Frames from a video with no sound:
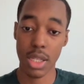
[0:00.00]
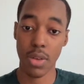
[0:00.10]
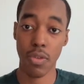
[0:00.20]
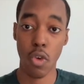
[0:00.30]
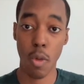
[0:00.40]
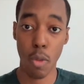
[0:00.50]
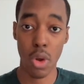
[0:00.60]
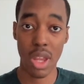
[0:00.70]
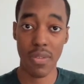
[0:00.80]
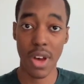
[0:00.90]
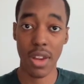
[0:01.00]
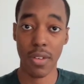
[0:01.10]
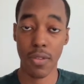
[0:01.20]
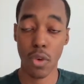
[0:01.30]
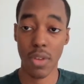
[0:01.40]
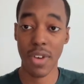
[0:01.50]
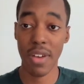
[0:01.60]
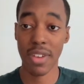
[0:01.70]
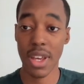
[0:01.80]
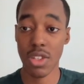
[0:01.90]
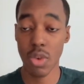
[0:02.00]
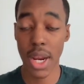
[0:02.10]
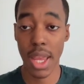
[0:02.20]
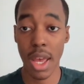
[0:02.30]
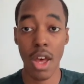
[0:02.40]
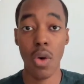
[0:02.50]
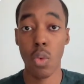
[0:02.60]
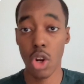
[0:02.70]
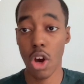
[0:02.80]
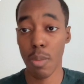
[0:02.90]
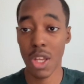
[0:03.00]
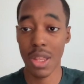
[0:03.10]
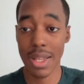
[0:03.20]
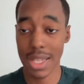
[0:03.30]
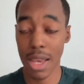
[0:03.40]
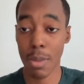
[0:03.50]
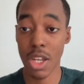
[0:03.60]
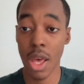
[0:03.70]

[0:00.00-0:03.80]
for more than 45 days straight would not be in that segment